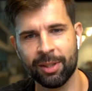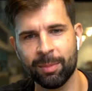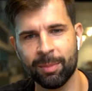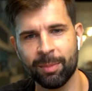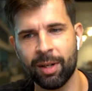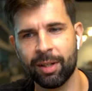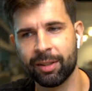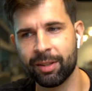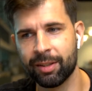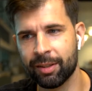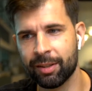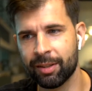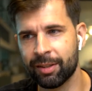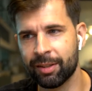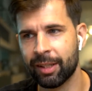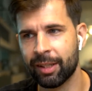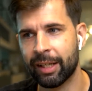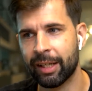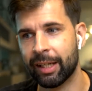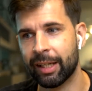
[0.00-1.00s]
marketer
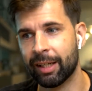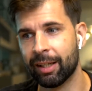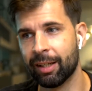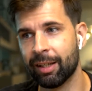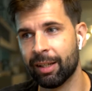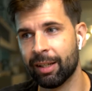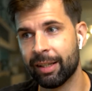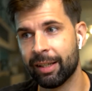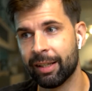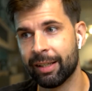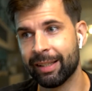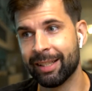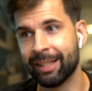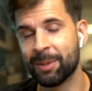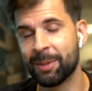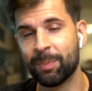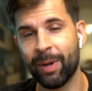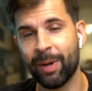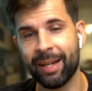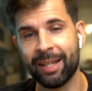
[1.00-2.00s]
is
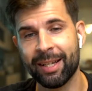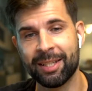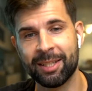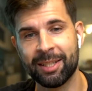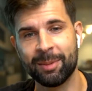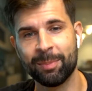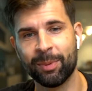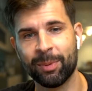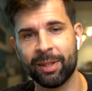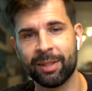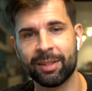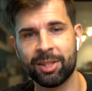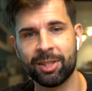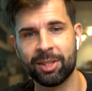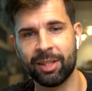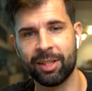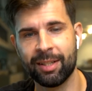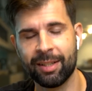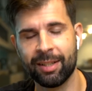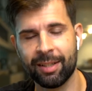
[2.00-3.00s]
by simply
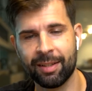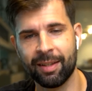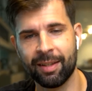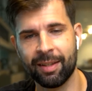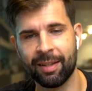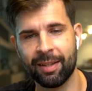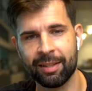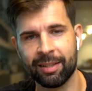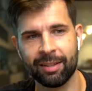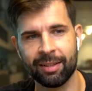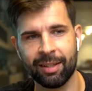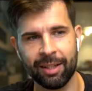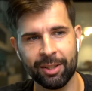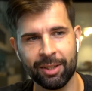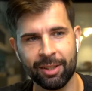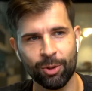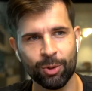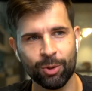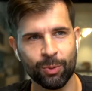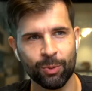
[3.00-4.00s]
understanding that I
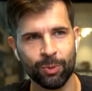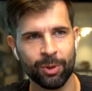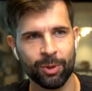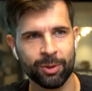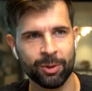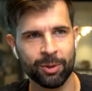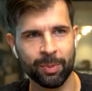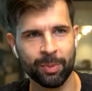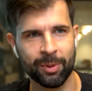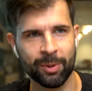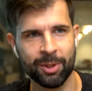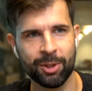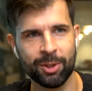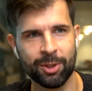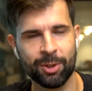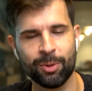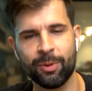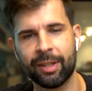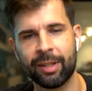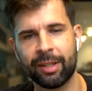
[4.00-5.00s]
don't want to
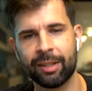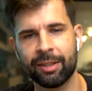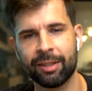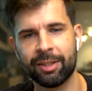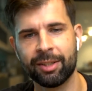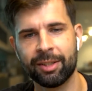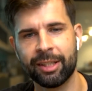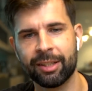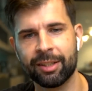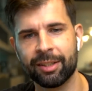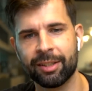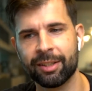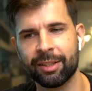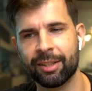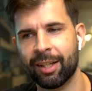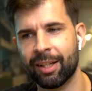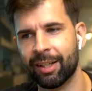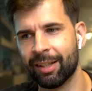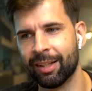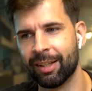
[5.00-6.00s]
pursue the career
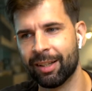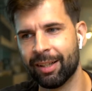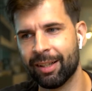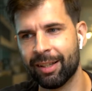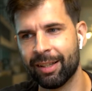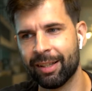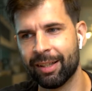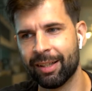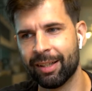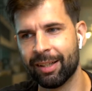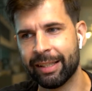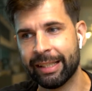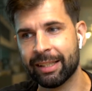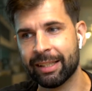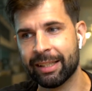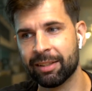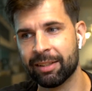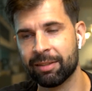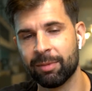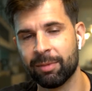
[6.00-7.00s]

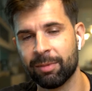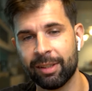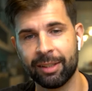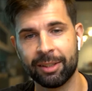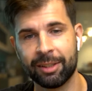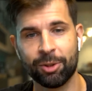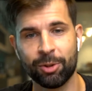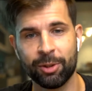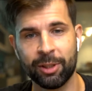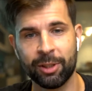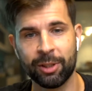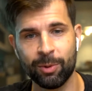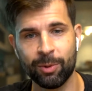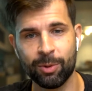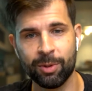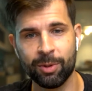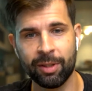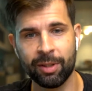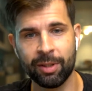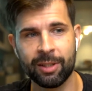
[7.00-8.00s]
in electronic
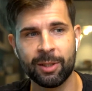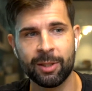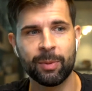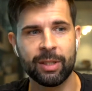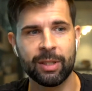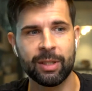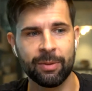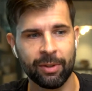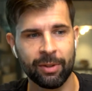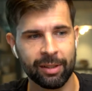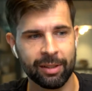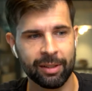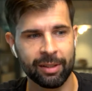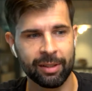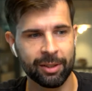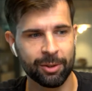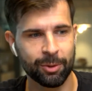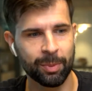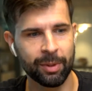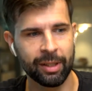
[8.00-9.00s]
music and specifically
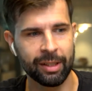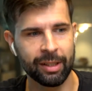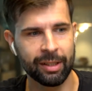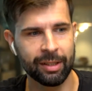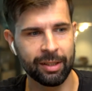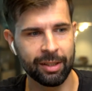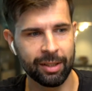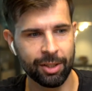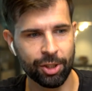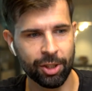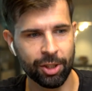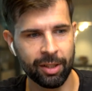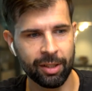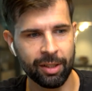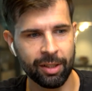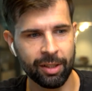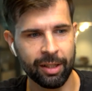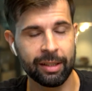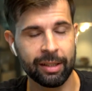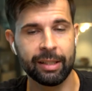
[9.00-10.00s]
to be a
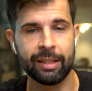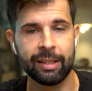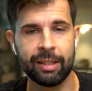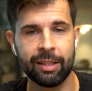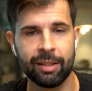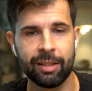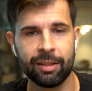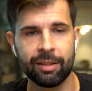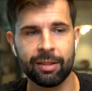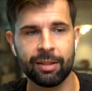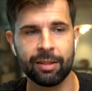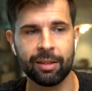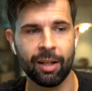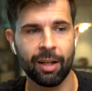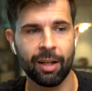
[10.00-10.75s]
DJ, and I needed